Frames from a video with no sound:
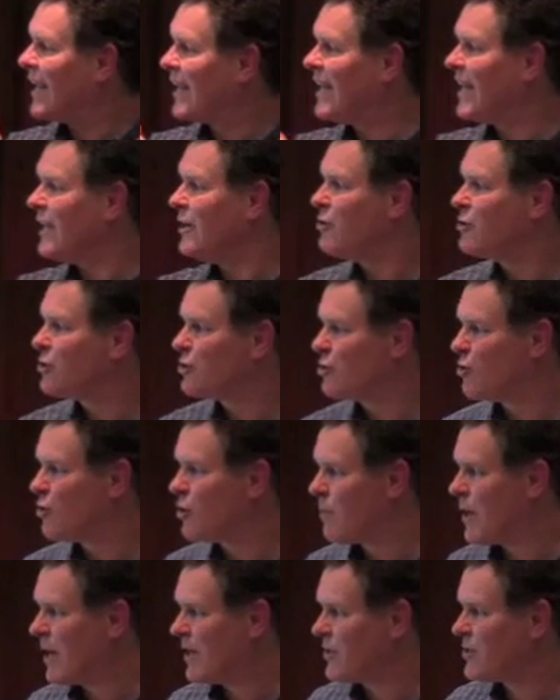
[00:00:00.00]
and get you to
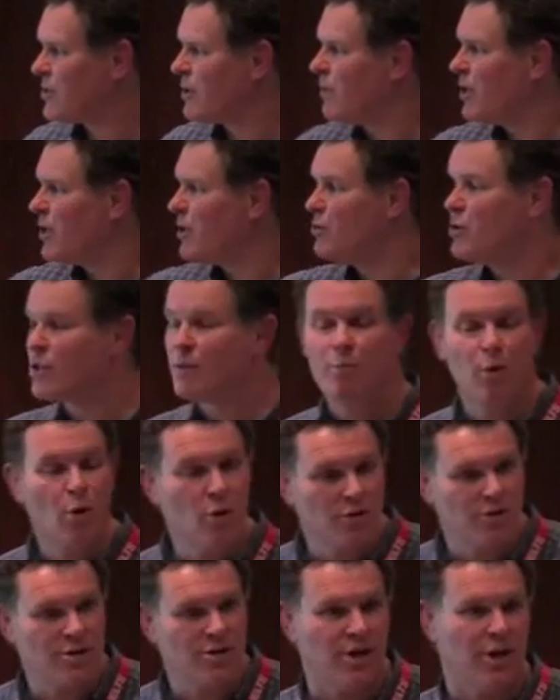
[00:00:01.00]
talk about it. Somebody who's
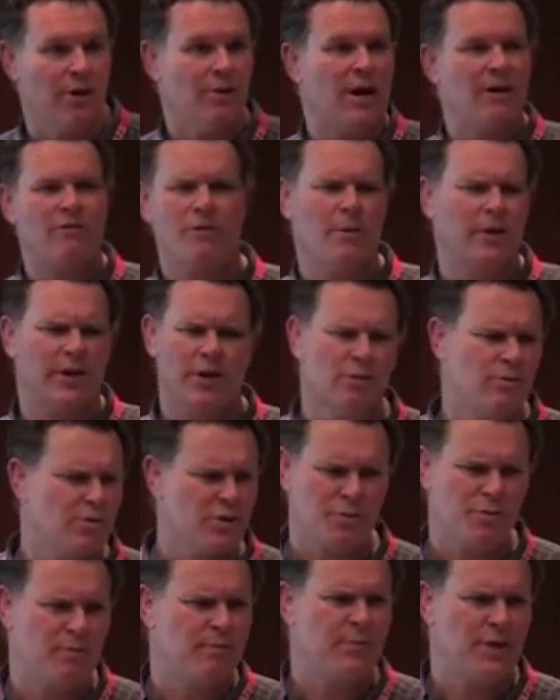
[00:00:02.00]
important to you. Everybody
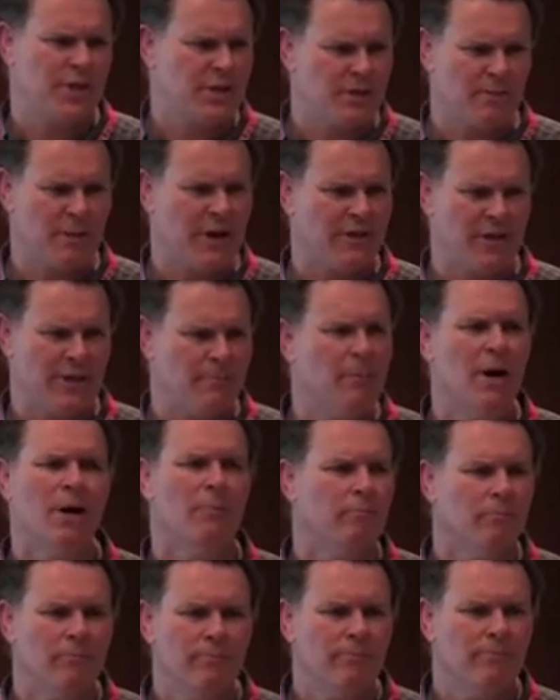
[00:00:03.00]
always speaks about their
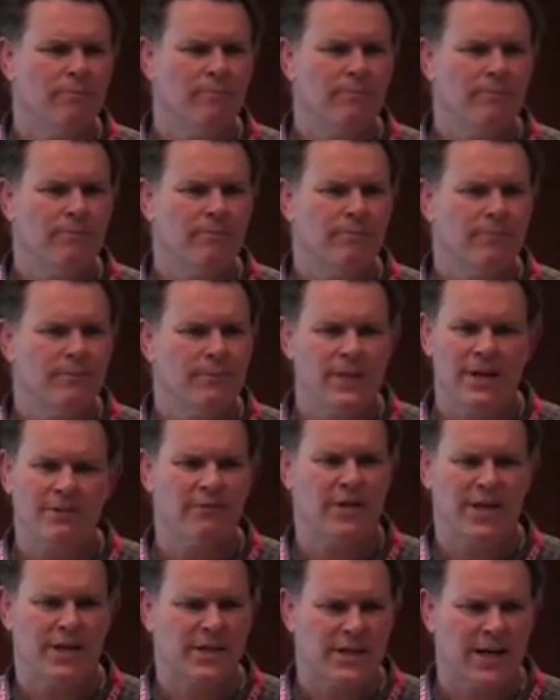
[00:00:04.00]
mum,
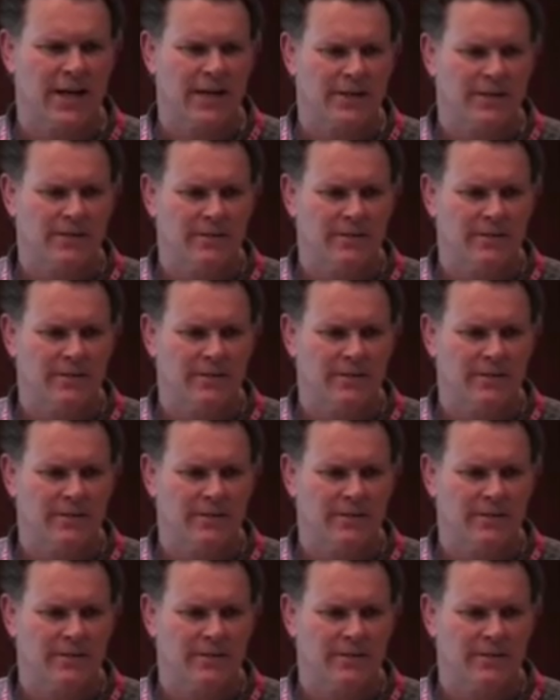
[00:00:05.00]
never their dad.